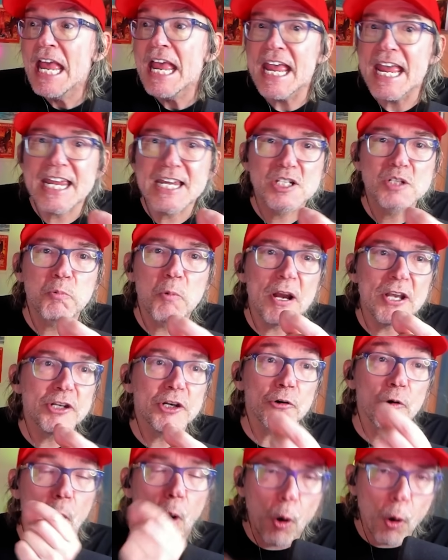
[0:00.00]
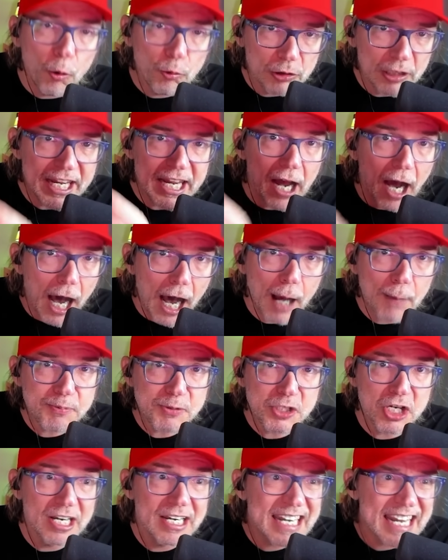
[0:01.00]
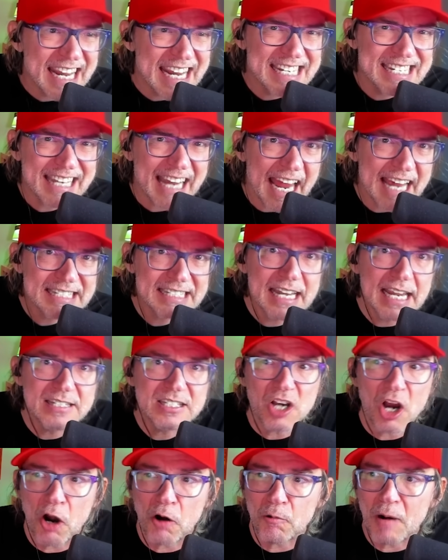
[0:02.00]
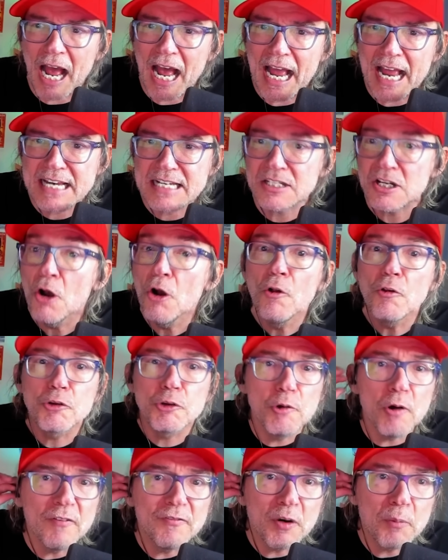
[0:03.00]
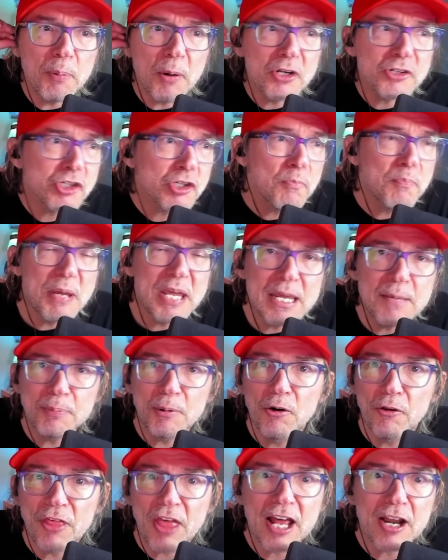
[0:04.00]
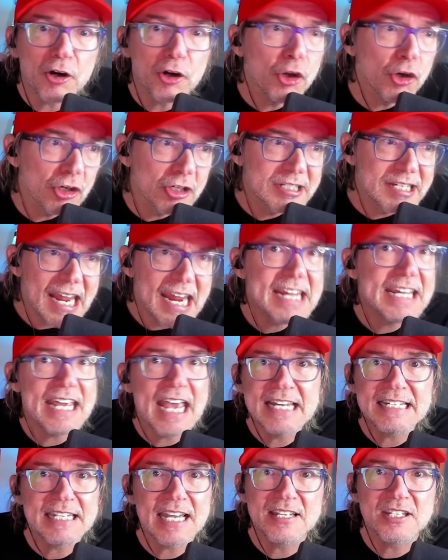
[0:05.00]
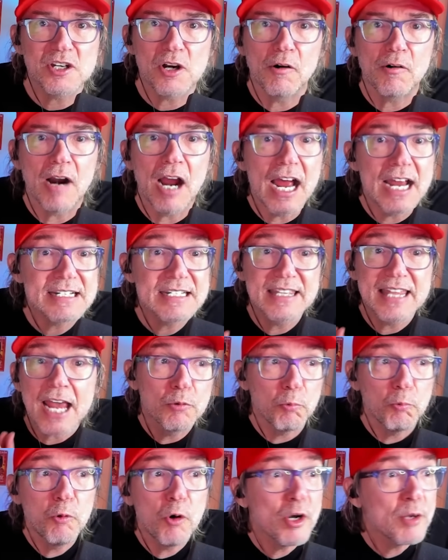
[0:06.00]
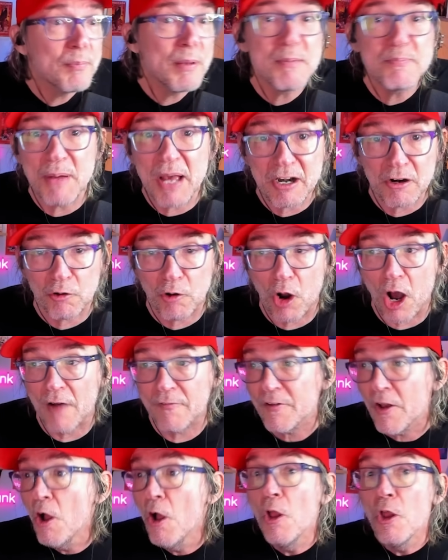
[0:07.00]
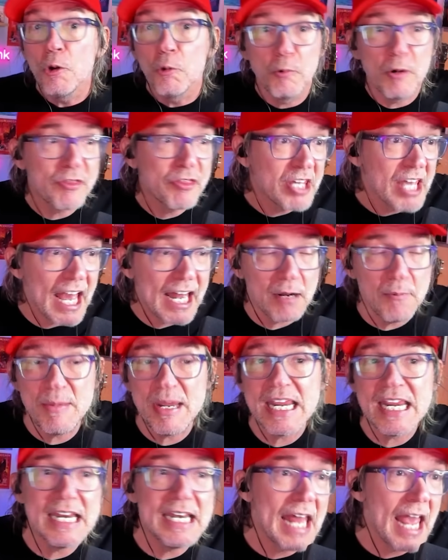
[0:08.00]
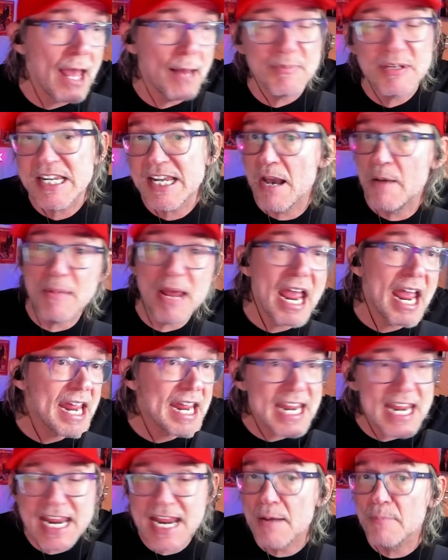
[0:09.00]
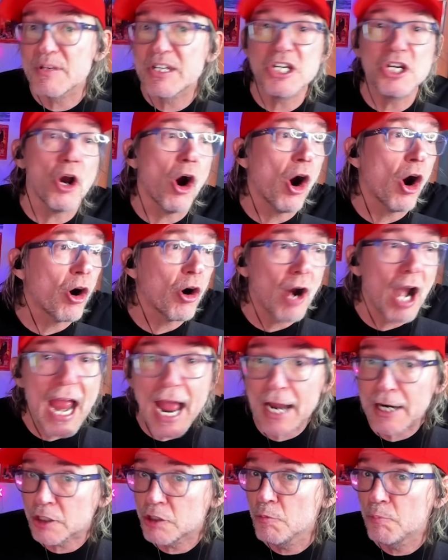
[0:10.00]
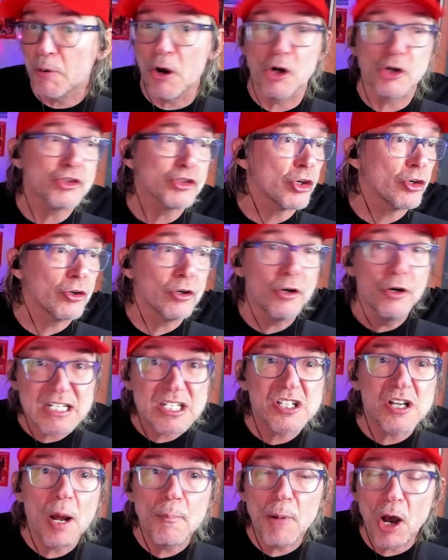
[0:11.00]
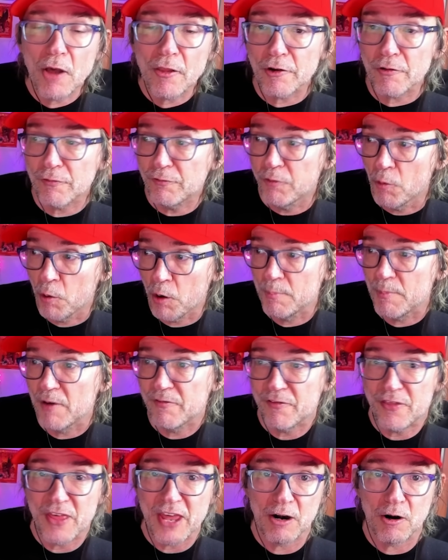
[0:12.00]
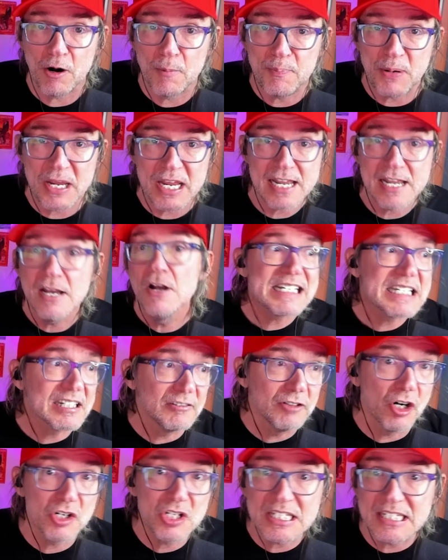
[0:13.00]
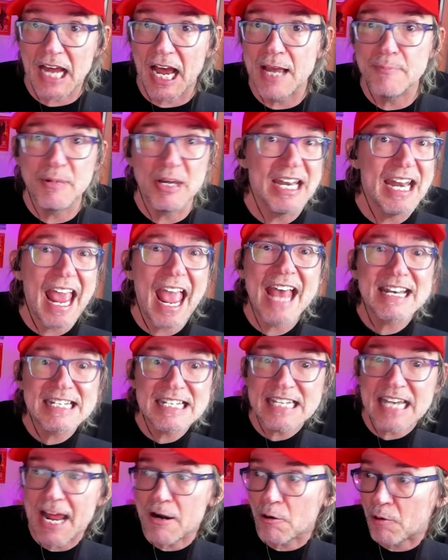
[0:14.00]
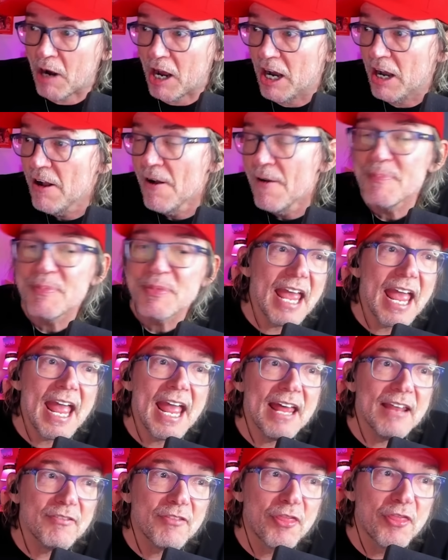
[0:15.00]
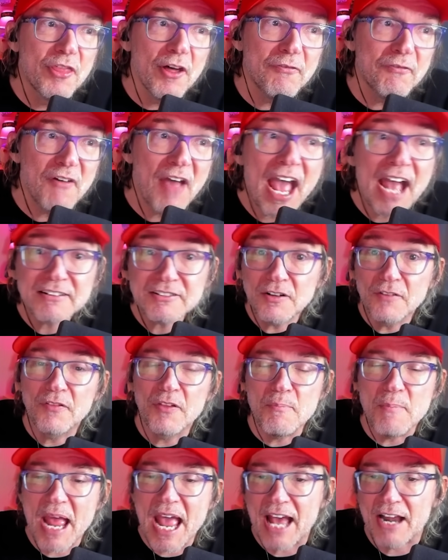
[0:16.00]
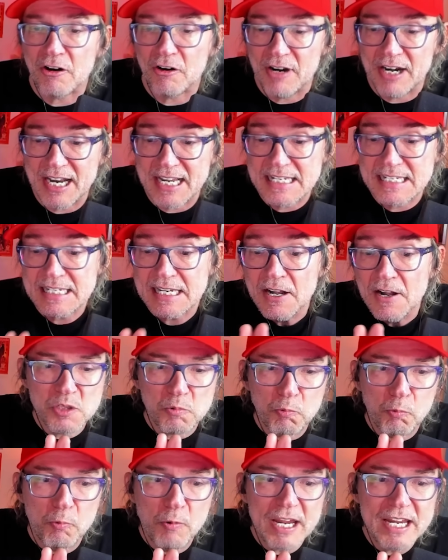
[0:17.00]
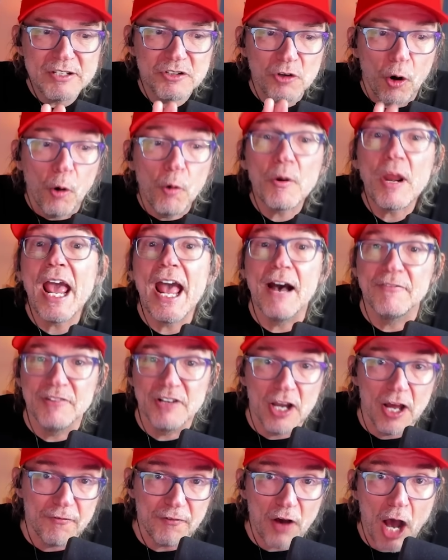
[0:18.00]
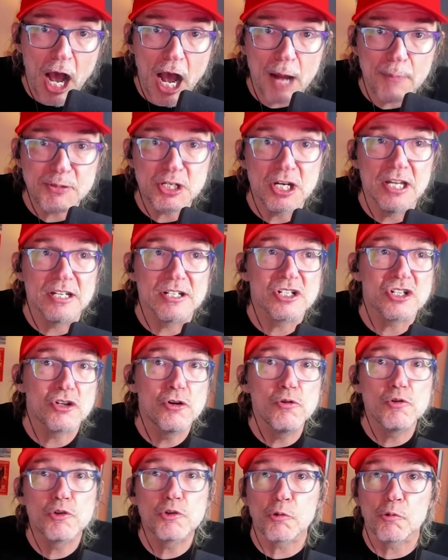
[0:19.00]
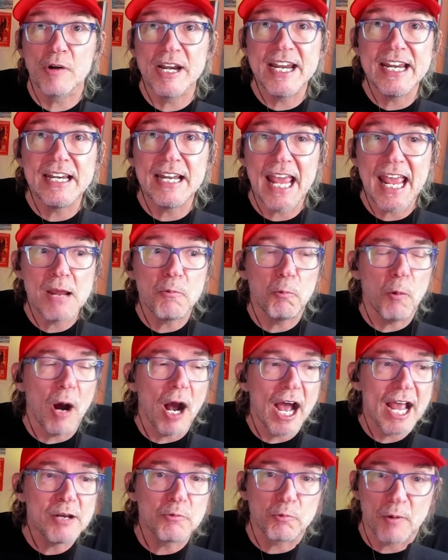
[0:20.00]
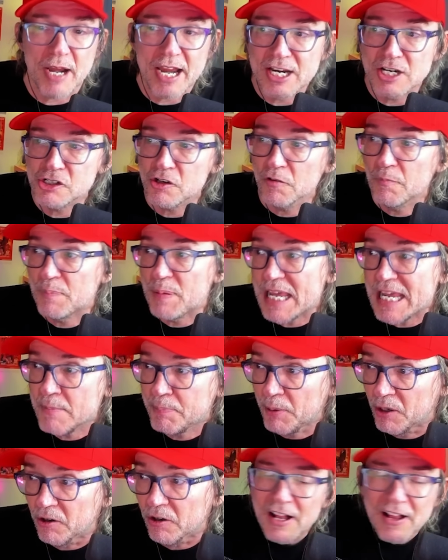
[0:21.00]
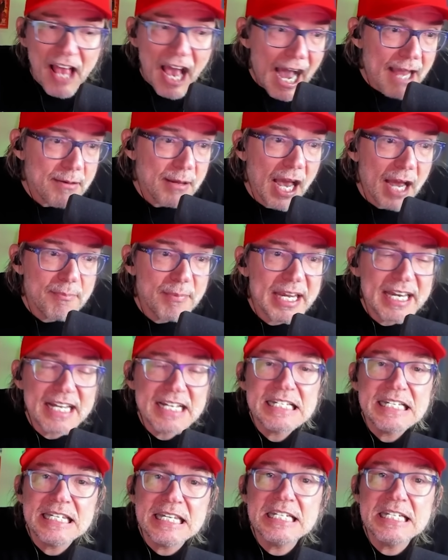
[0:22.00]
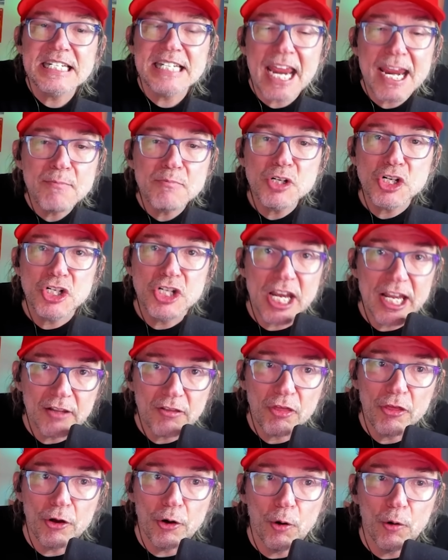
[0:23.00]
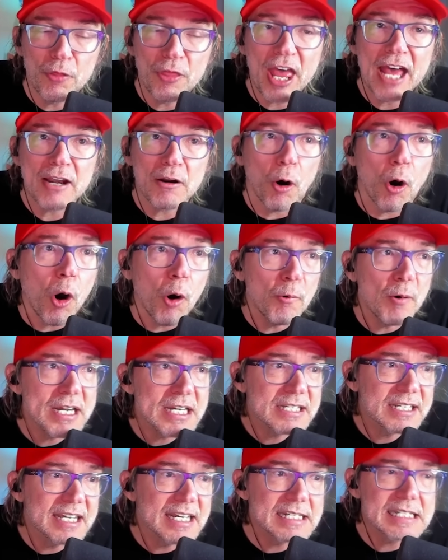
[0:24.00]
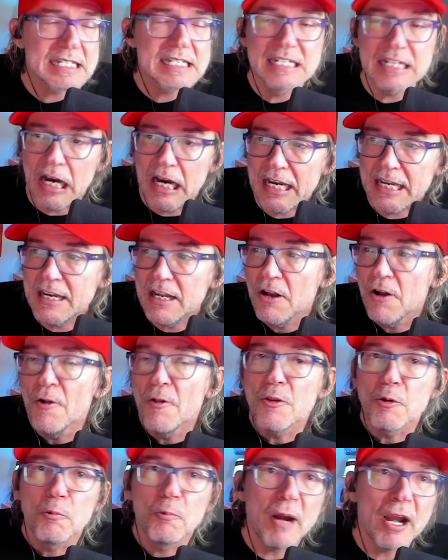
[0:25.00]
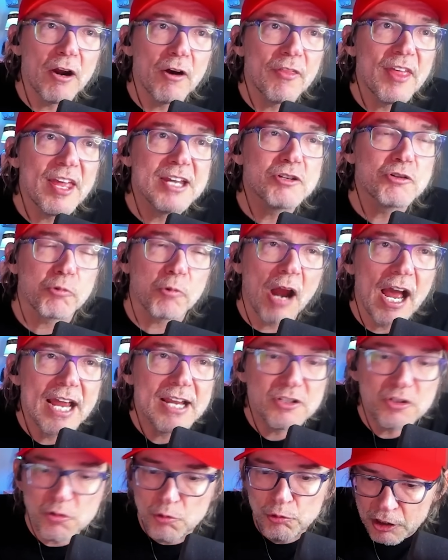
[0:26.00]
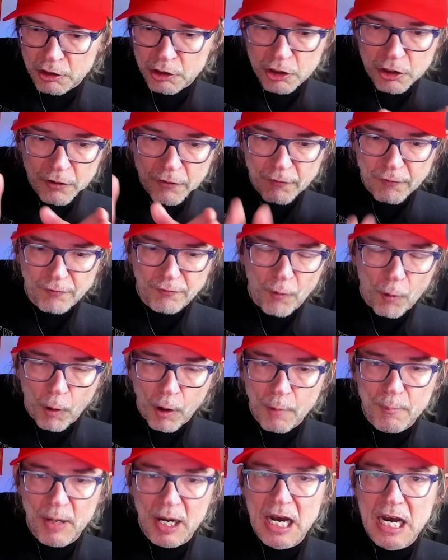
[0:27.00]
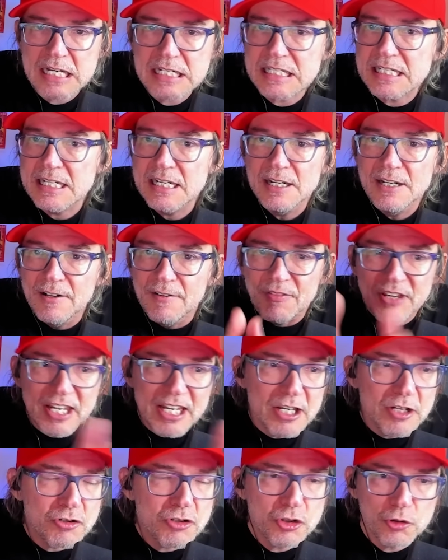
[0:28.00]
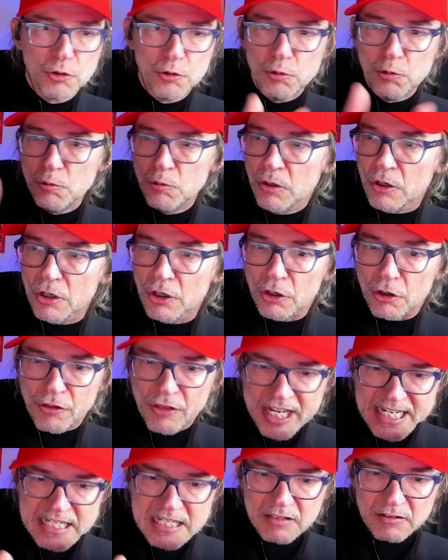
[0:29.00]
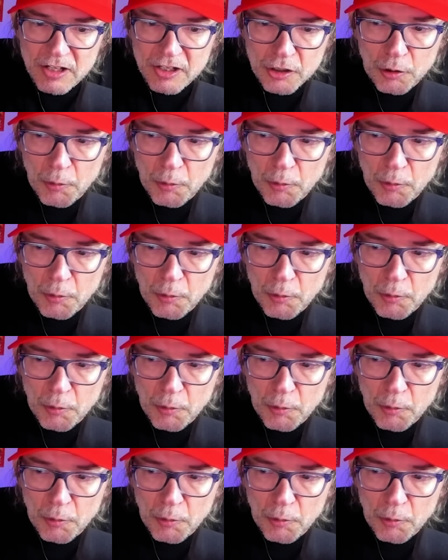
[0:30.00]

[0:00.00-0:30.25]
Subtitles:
is when your only option is SSRIs, you have a bunch of people that are going to take SSRIs that would be better off with ketamine, MDMA, EMDR, acupuncture, some other form of therapy, psilocybin, etc. And the fact of the matter is we don't have enough options to treat a wide range of people. I mean, it's the same shit, though, that always gets done where they try to conform us into these little